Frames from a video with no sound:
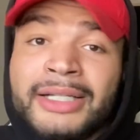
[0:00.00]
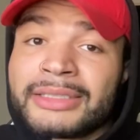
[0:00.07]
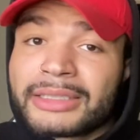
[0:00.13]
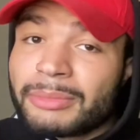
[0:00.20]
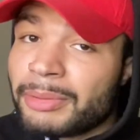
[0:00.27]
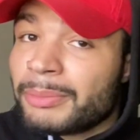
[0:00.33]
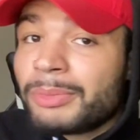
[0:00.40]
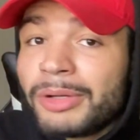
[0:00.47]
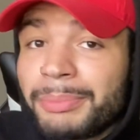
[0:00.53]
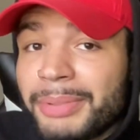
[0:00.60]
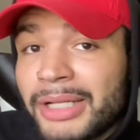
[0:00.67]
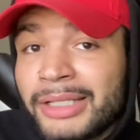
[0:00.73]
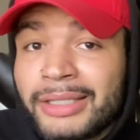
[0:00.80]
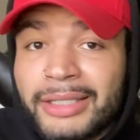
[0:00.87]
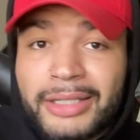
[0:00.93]
Some people are
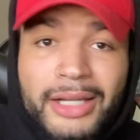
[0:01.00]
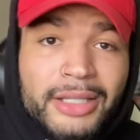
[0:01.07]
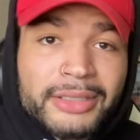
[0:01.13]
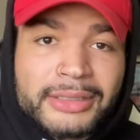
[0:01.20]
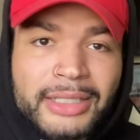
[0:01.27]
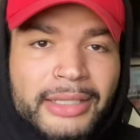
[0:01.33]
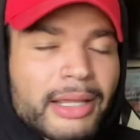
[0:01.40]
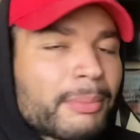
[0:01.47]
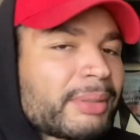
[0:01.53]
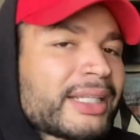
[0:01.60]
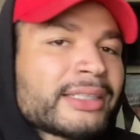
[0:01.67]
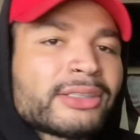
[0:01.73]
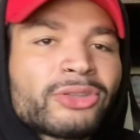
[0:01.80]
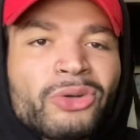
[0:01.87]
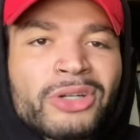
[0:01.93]
better than others at that. But
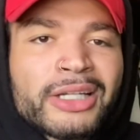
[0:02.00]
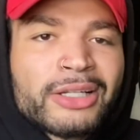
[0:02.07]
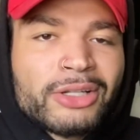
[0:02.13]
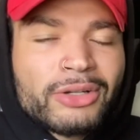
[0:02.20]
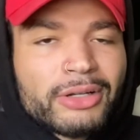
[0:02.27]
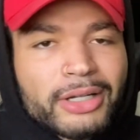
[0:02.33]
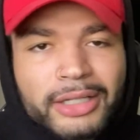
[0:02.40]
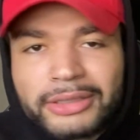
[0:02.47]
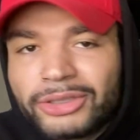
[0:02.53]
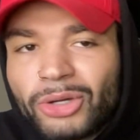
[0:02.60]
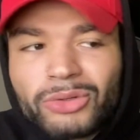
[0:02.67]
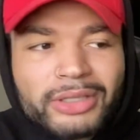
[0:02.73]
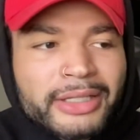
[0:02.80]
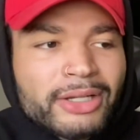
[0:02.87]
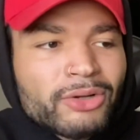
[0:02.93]
that's totally
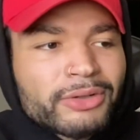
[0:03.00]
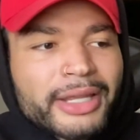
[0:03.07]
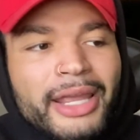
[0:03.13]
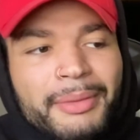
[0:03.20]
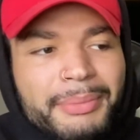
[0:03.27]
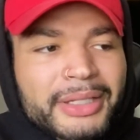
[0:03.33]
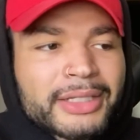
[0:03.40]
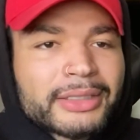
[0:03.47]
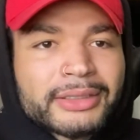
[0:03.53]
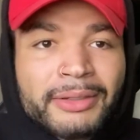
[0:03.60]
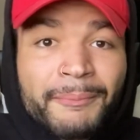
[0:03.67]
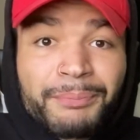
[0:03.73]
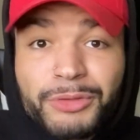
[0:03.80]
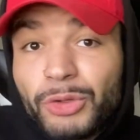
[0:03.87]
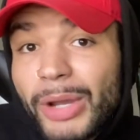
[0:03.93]
okay because
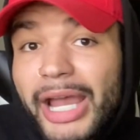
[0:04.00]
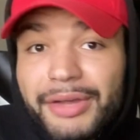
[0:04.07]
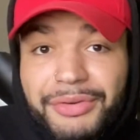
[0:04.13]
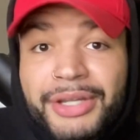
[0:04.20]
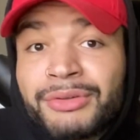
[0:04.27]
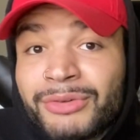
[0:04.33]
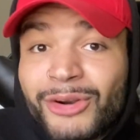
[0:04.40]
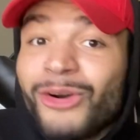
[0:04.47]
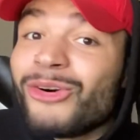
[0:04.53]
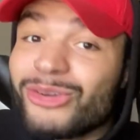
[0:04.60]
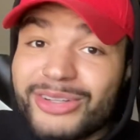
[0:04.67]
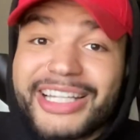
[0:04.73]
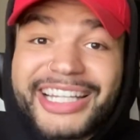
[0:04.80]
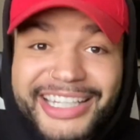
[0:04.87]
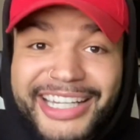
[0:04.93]
you have a
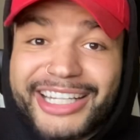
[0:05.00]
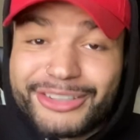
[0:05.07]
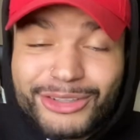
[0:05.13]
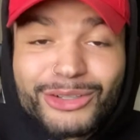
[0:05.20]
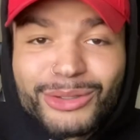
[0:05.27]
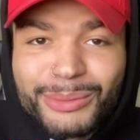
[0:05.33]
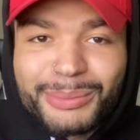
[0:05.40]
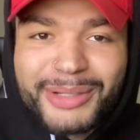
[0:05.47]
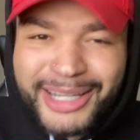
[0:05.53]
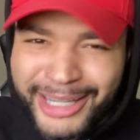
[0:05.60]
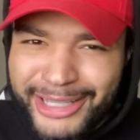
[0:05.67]
role in a group.